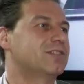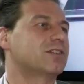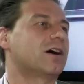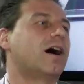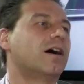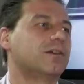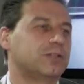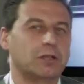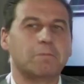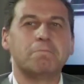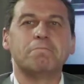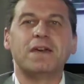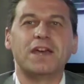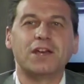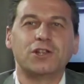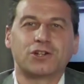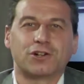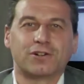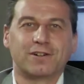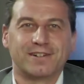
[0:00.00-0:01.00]
are the
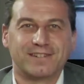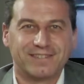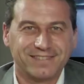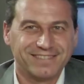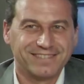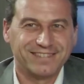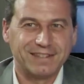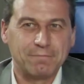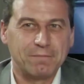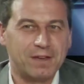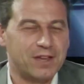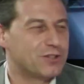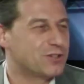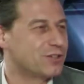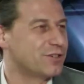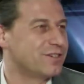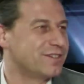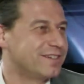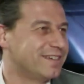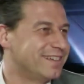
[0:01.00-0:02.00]
major
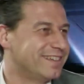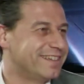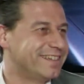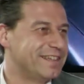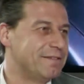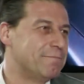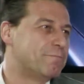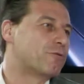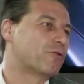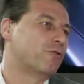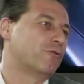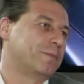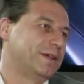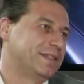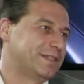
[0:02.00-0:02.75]
improvements.